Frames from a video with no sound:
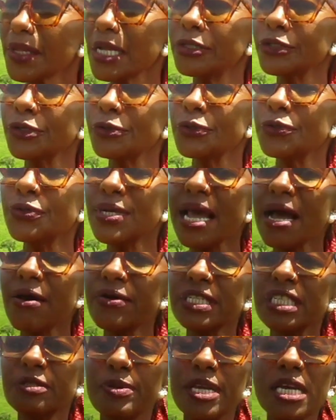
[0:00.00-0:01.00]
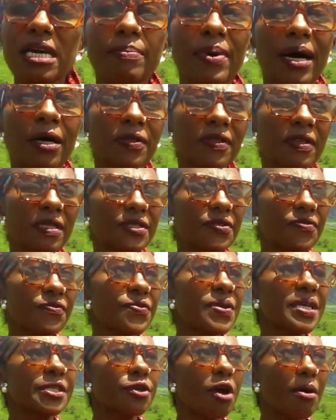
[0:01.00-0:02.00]
So today I want to speak about these
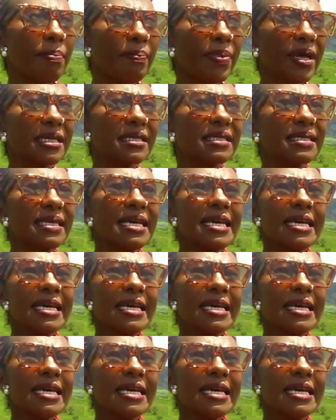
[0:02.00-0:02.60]
3 topics: